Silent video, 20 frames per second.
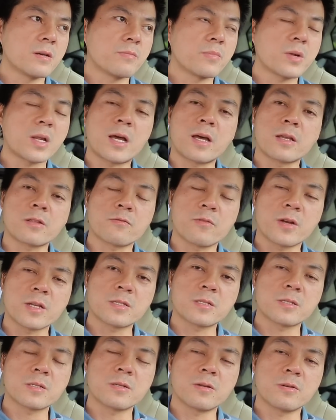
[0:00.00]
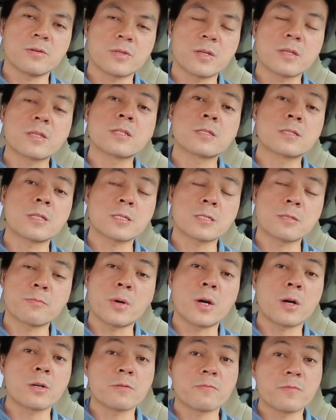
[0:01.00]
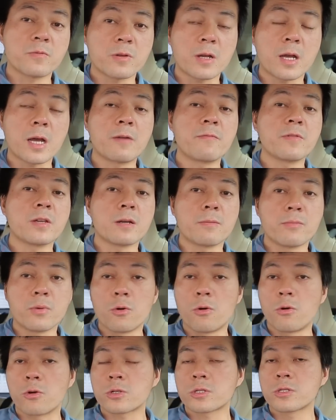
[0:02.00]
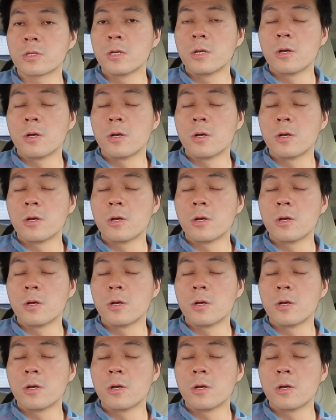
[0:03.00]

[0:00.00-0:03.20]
plan, right? Or that's the part of having a Porsche.